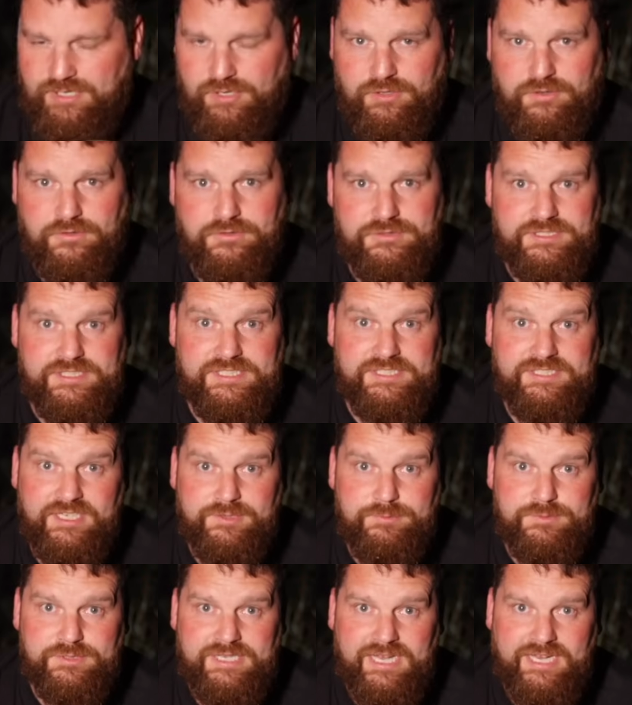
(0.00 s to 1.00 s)
Obviously
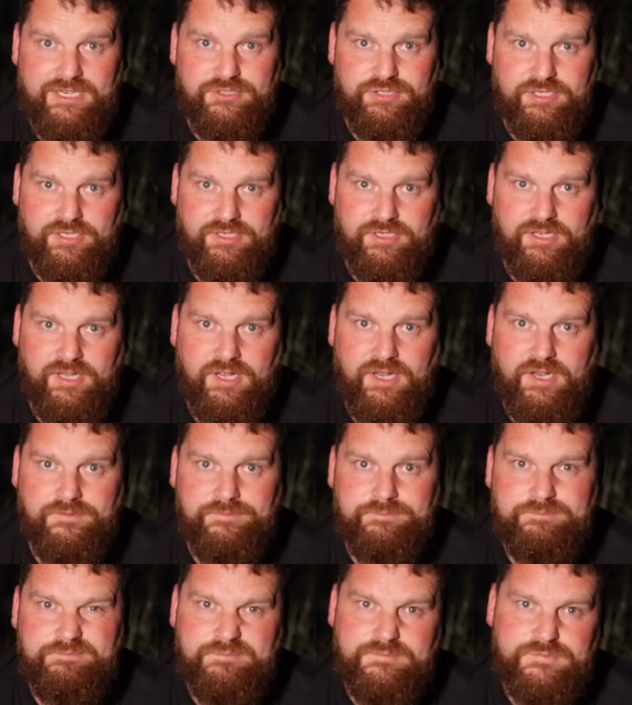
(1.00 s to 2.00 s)
Simon was catching
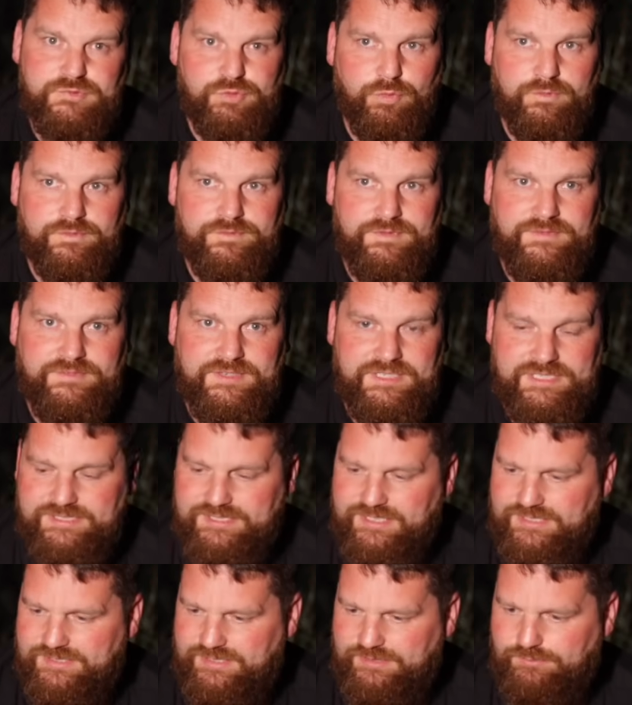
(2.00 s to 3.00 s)
sort of 15,
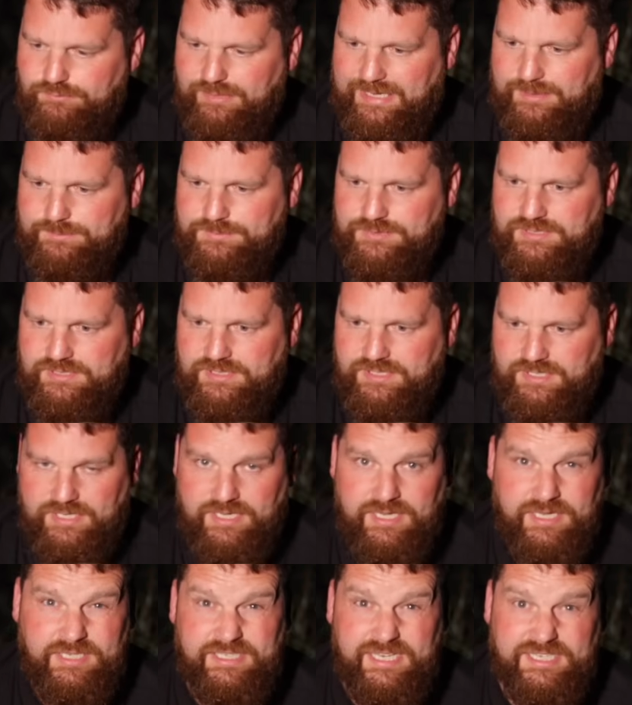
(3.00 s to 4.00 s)
16 wraps.
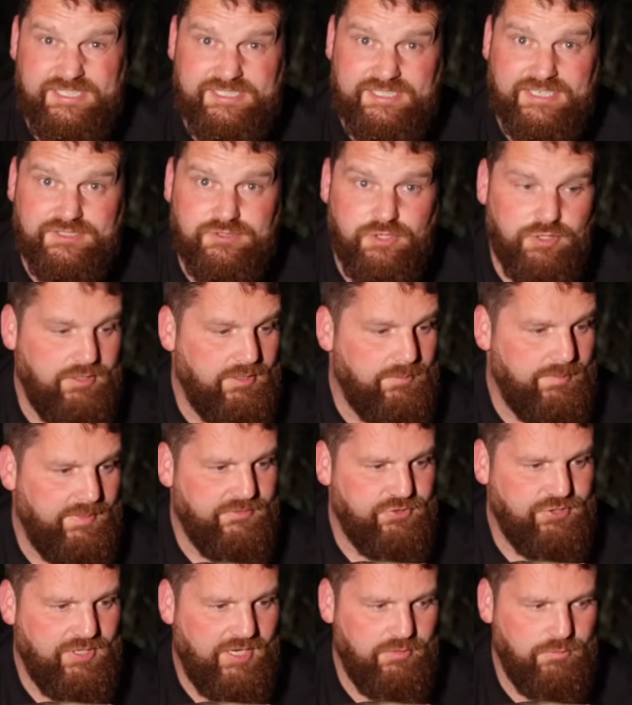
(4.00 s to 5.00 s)
Yes, he has got a little bit
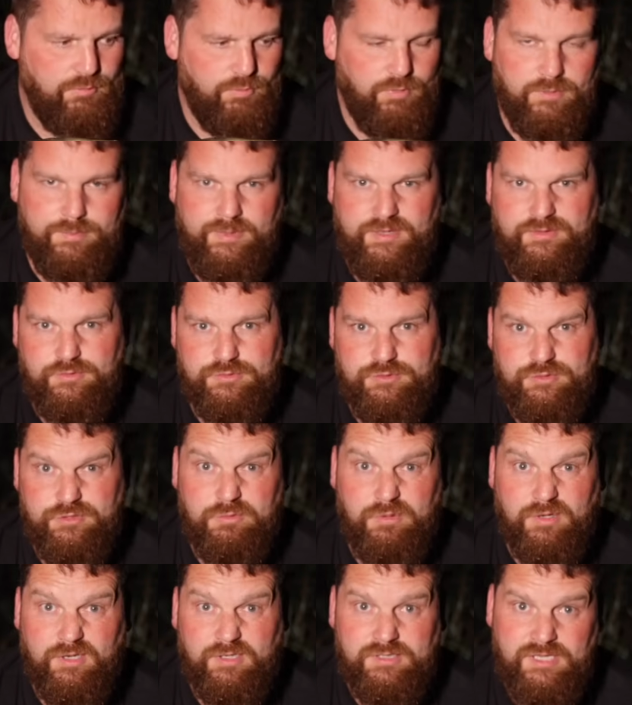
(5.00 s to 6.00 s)
of shallow water, but I thought, you know
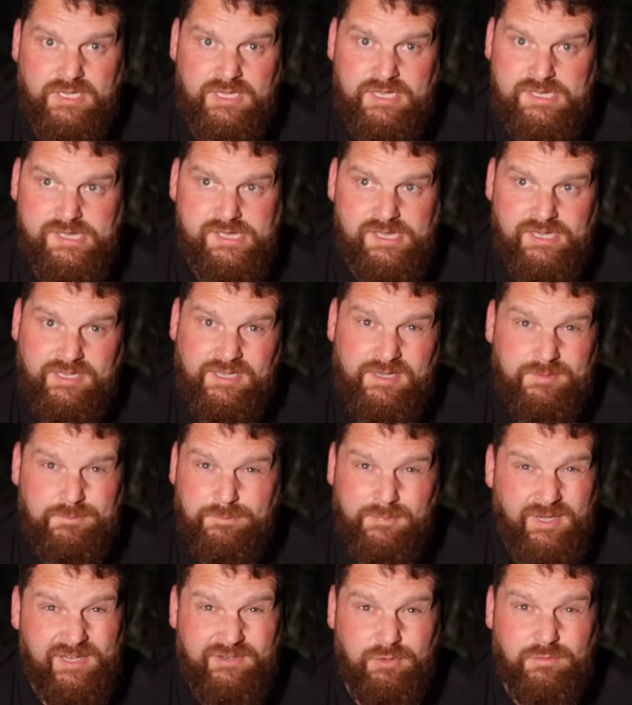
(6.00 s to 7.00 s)
what,
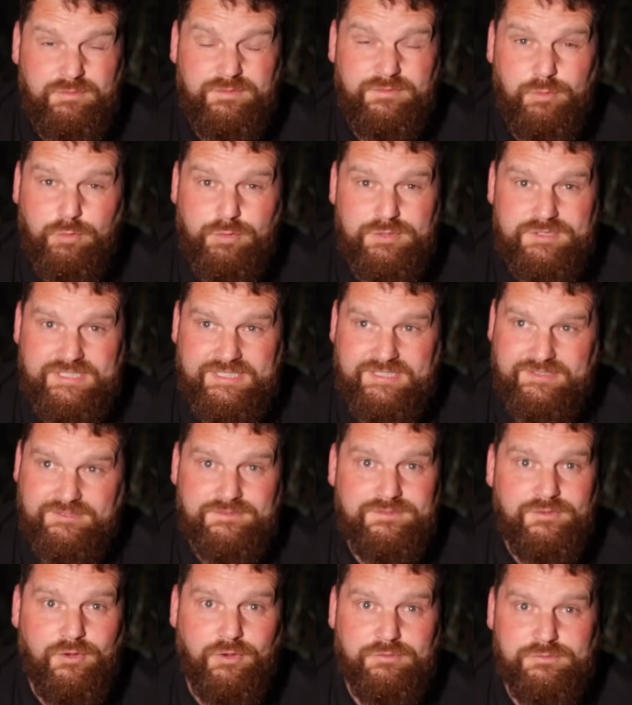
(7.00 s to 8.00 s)
I got 14
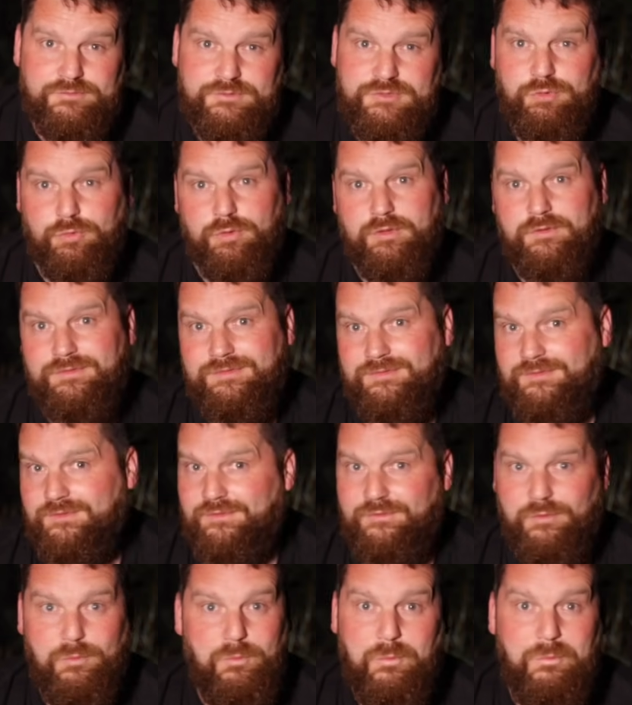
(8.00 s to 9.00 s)
foot sort of
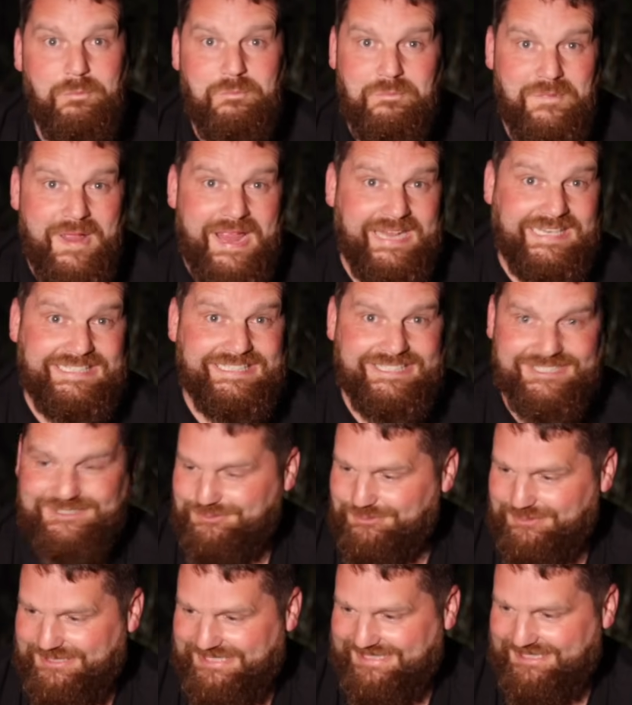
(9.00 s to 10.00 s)
for
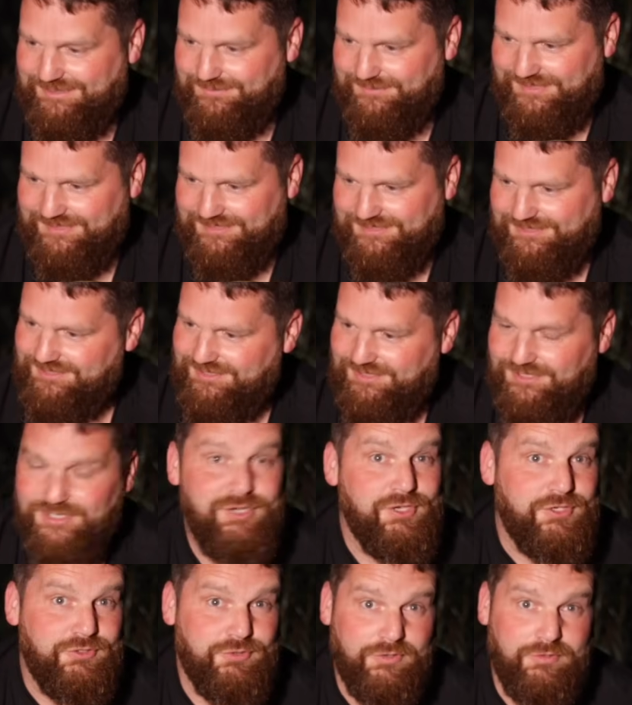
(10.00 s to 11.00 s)
acres really, it feels.
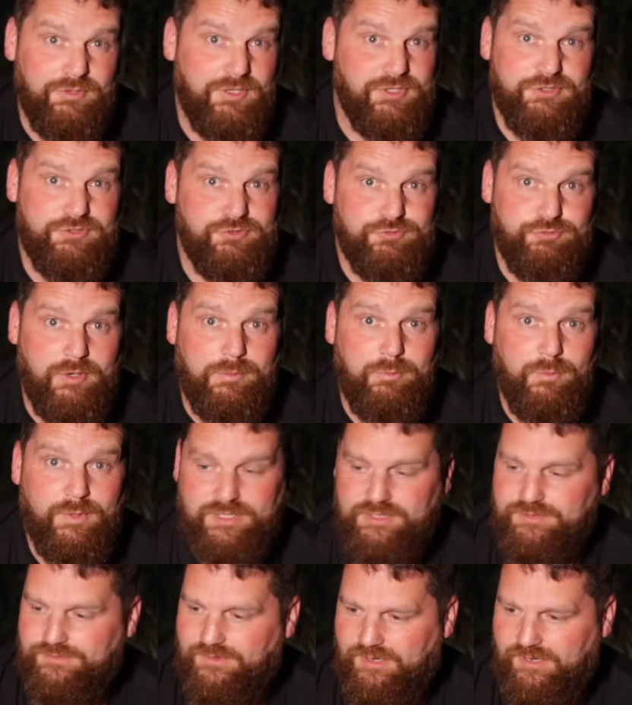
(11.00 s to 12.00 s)
So I thought I'd just drum one
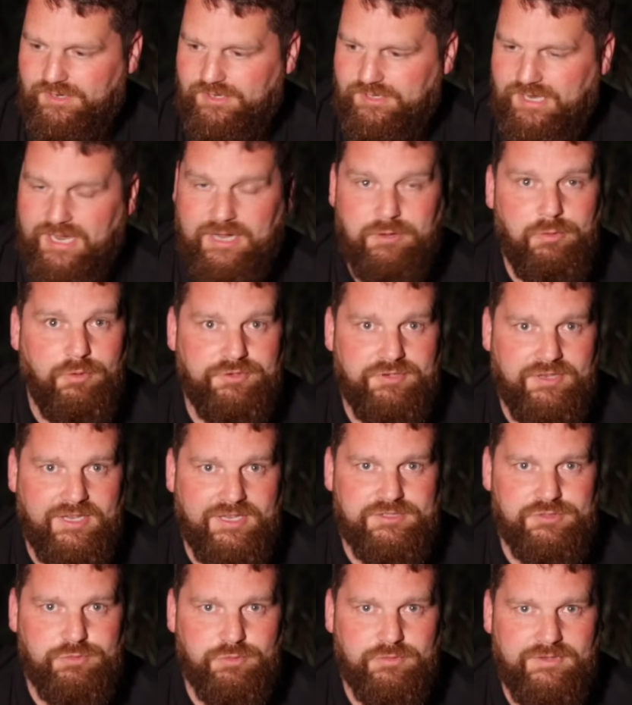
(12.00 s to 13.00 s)
this far out onto
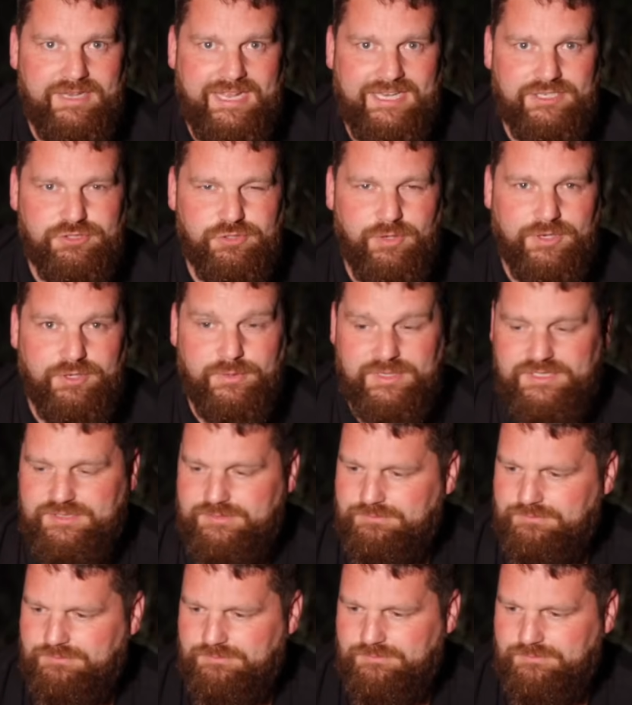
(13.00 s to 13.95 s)
that sort of ledge, so I know it's